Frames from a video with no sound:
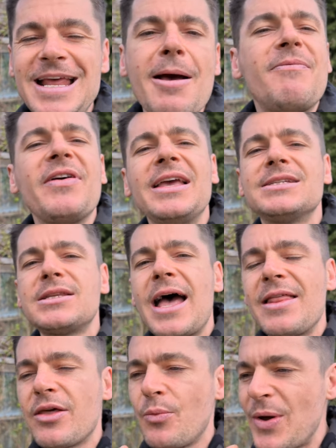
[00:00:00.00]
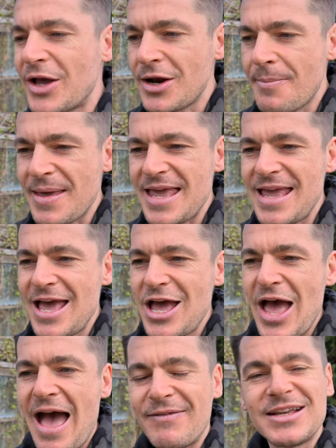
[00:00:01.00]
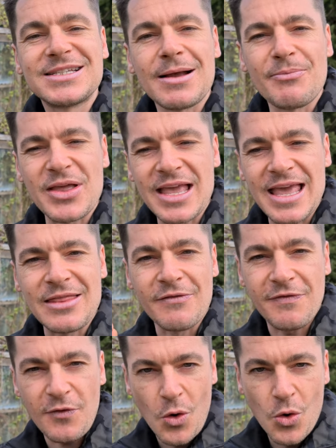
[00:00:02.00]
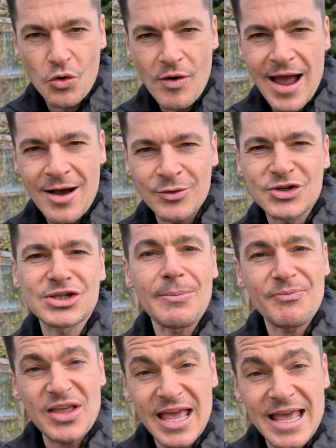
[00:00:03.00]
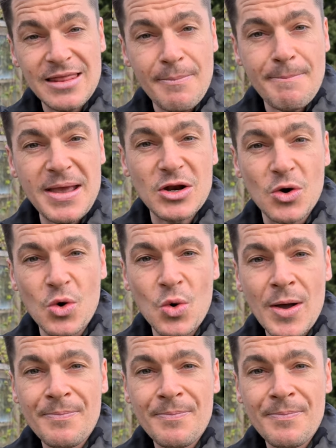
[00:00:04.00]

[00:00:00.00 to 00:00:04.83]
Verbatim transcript: depth is that, that we're gonna be having something in the foreground, something in the middle,